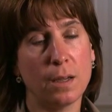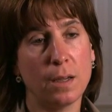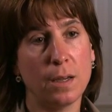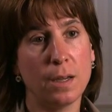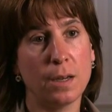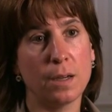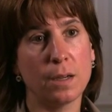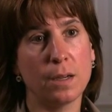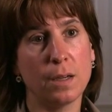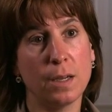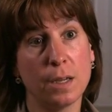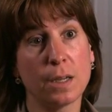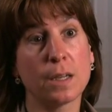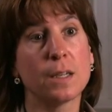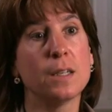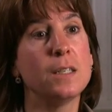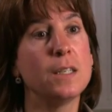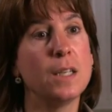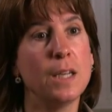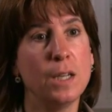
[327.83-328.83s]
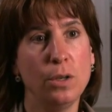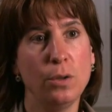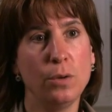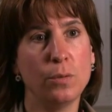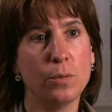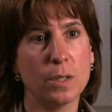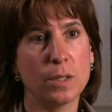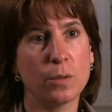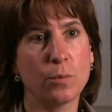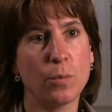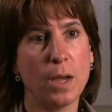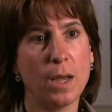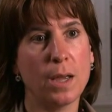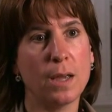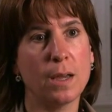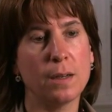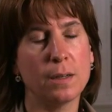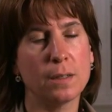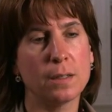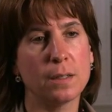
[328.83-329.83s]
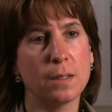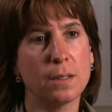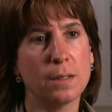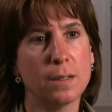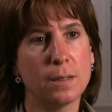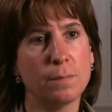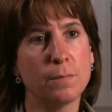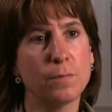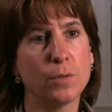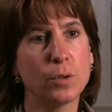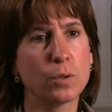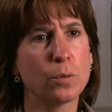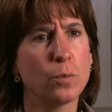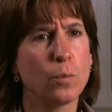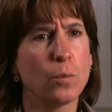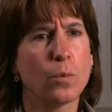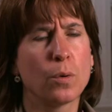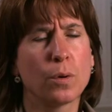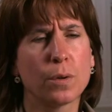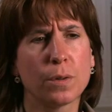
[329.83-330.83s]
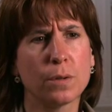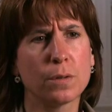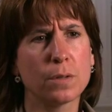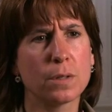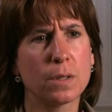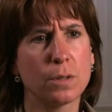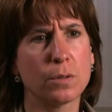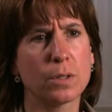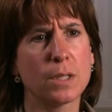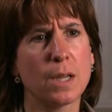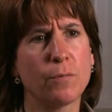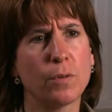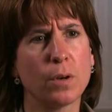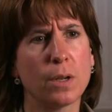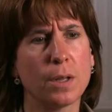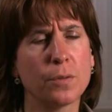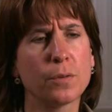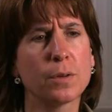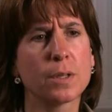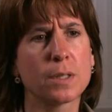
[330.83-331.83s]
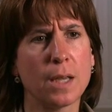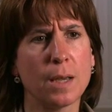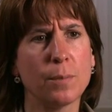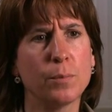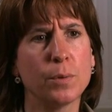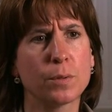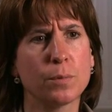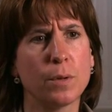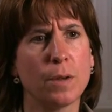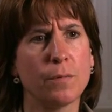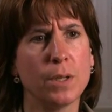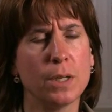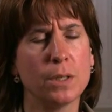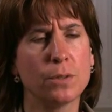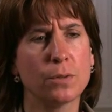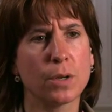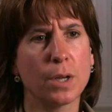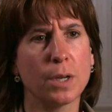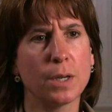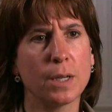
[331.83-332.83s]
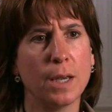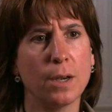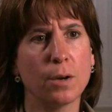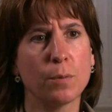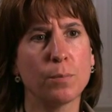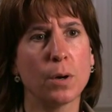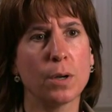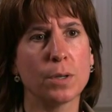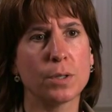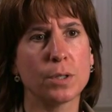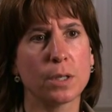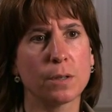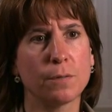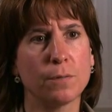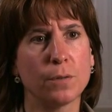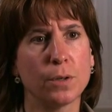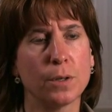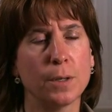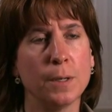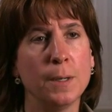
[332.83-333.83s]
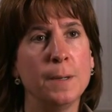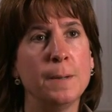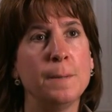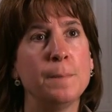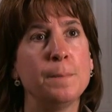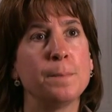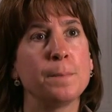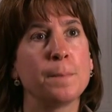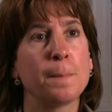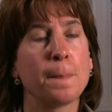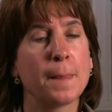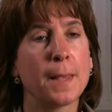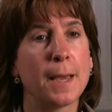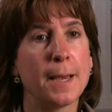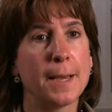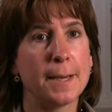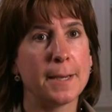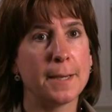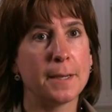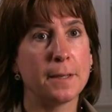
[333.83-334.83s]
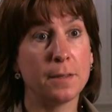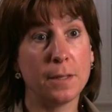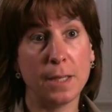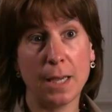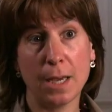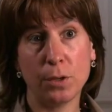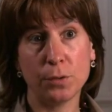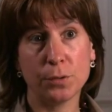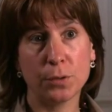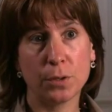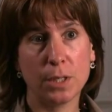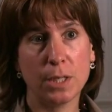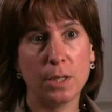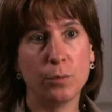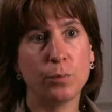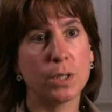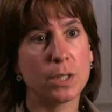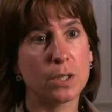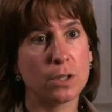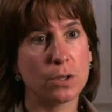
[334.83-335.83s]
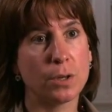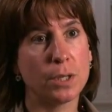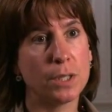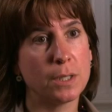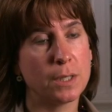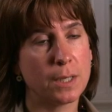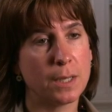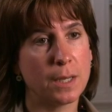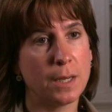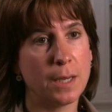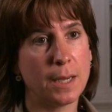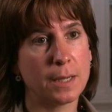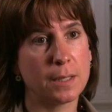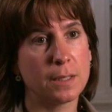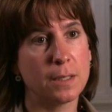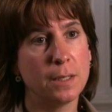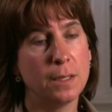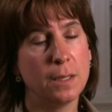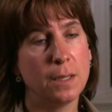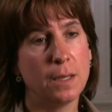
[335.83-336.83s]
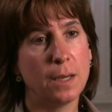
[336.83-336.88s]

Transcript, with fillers: in a continuous way. And virtual ward, there's several other examples. We have the Integrated Care Project for the elderly, which starting to connect